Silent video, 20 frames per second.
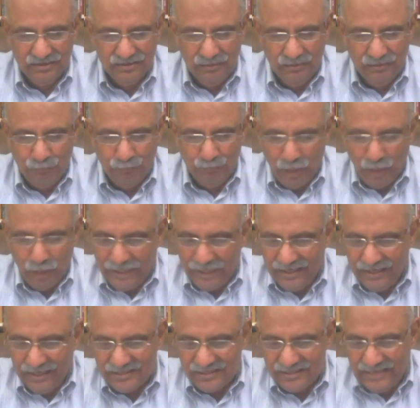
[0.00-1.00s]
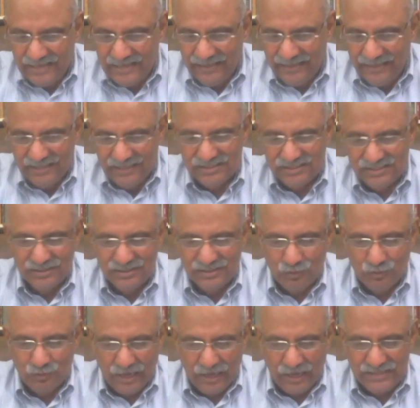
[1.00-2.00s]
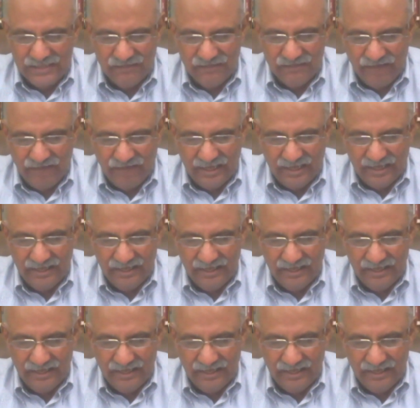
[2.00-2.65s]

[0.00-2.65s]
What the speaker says: political scientists to classify